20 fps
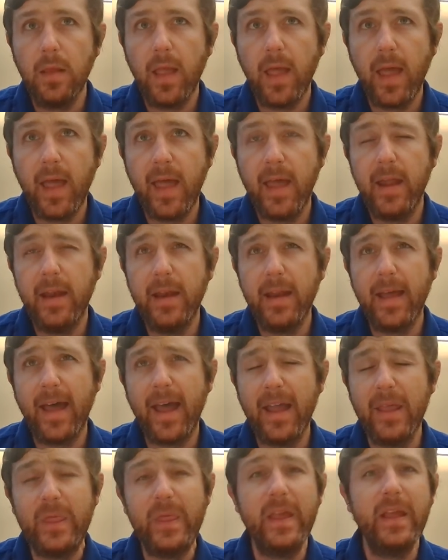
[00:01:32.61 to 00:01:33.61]
And
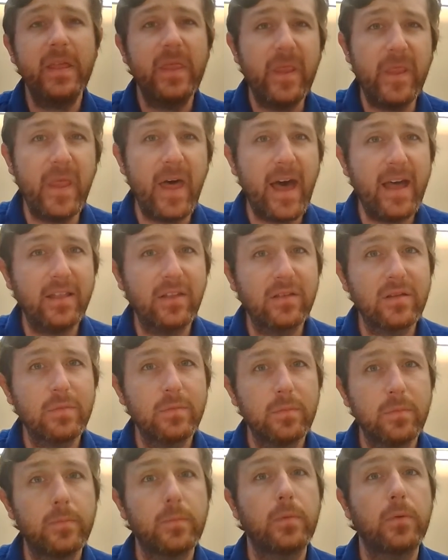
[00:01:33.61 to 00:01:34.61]
I think that's
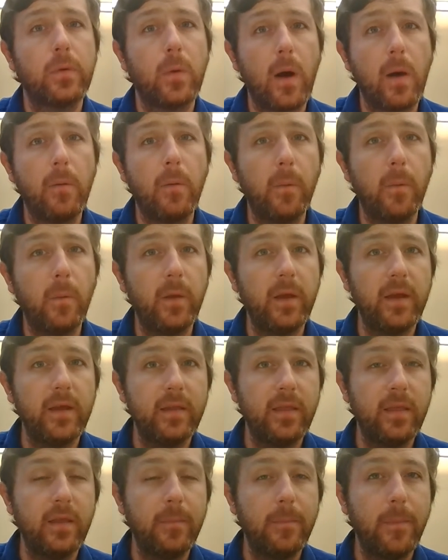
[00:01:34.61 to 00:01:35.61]
probably
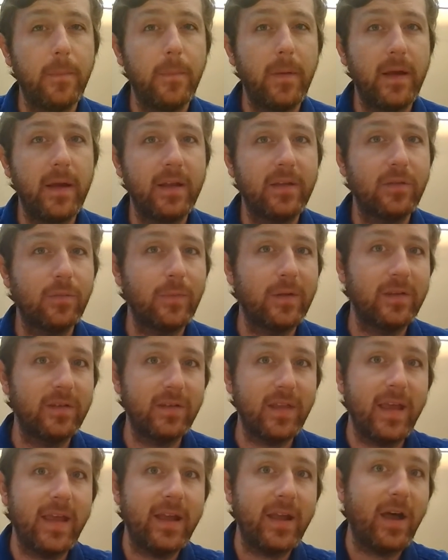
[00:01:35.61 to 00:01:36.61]
the biggest
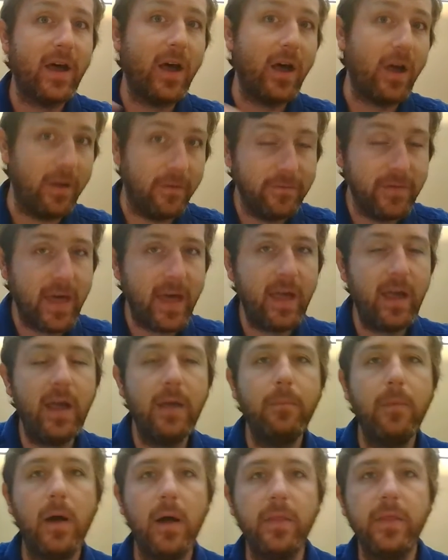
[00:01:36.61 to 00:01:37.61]
mistake of that
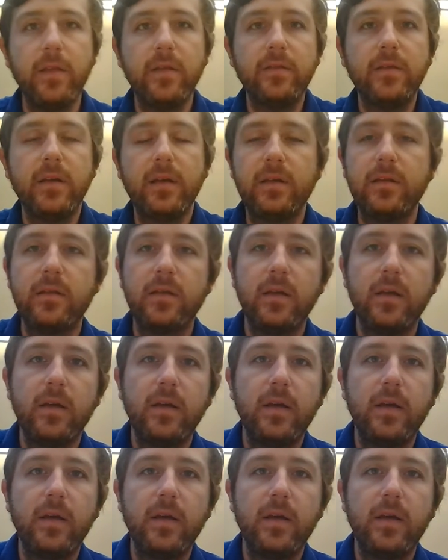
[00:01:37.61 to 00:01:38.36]
hypothesis,